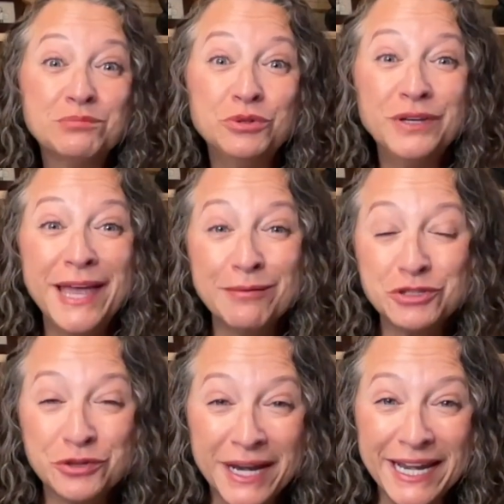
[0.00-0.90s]
this
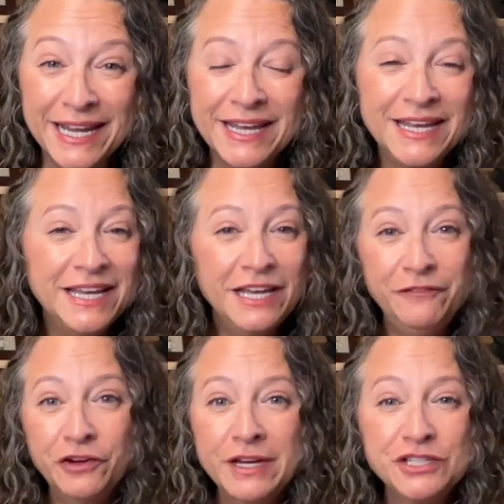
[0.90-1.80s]
bootcamp training.
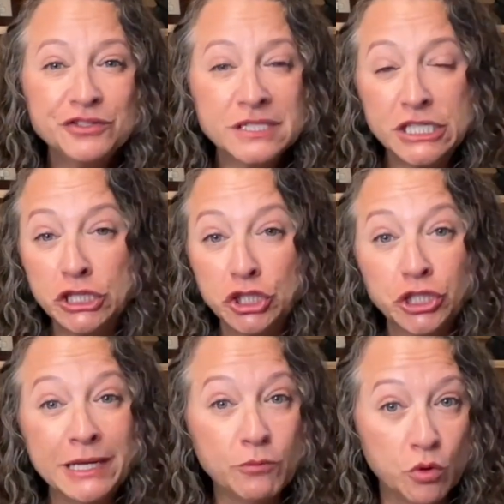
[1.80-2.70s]
If you're interested in
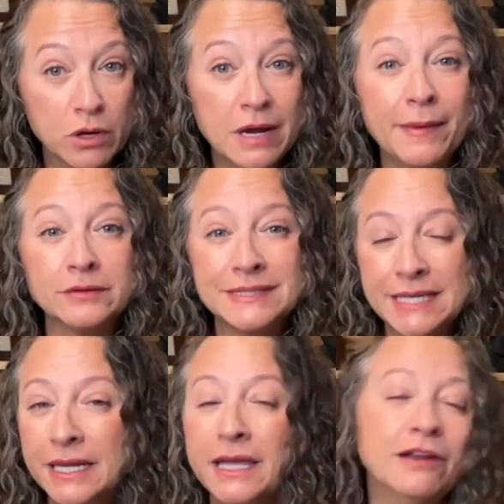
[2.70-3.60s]
learning more about
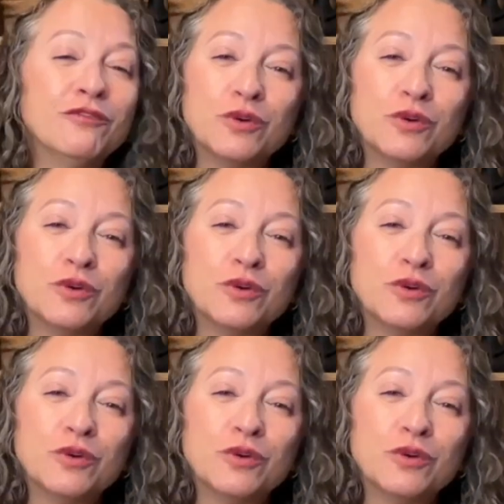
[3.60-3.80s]
setting and